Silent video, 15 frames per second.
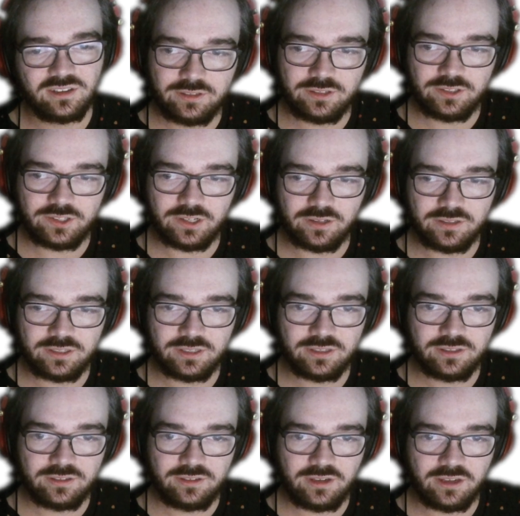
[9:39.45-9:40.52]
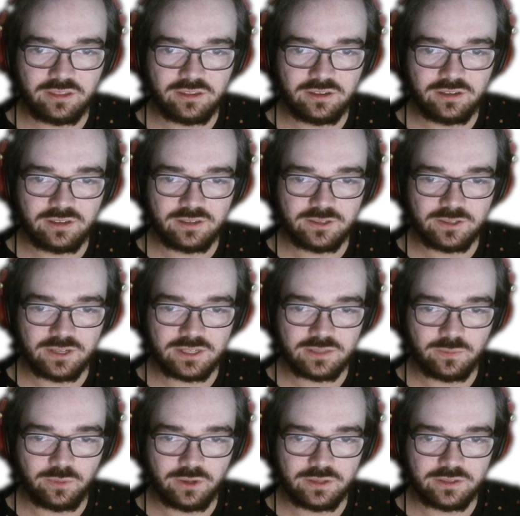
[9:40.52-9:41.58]
Sheltia, I think, is less
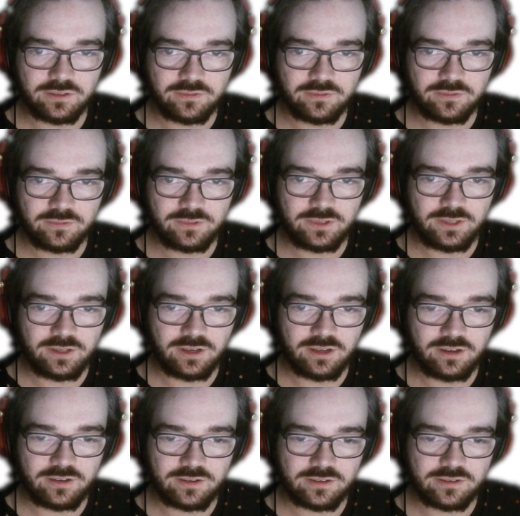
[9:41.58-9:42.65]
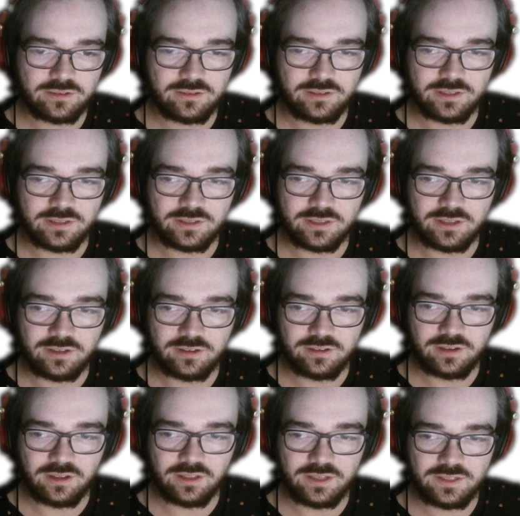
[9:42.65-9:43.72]
impressive. She kind of just sits there.
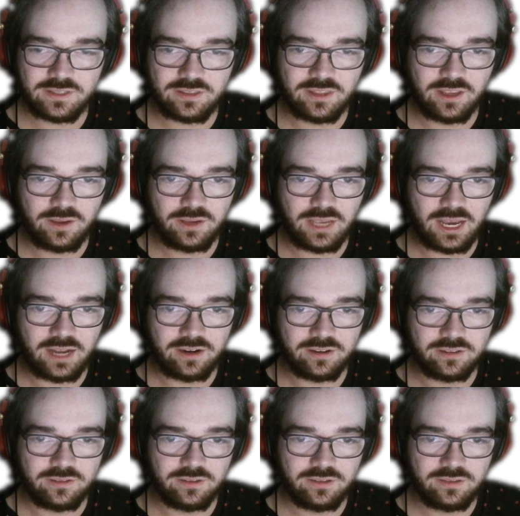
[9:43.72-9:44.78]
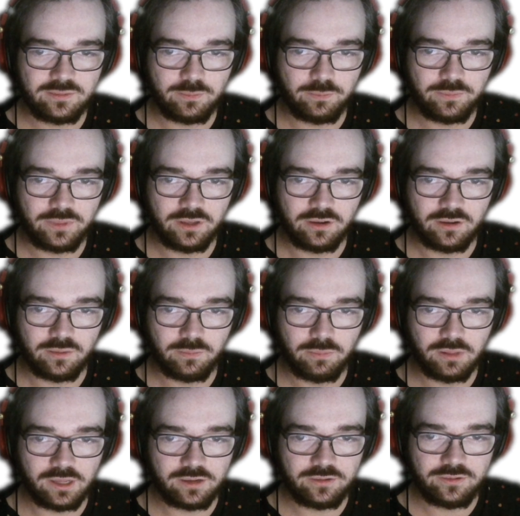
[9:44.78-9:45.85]
At least they added the
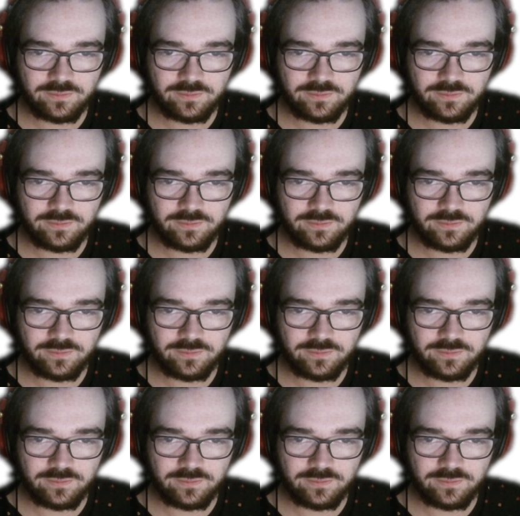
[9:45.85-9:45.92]
blood.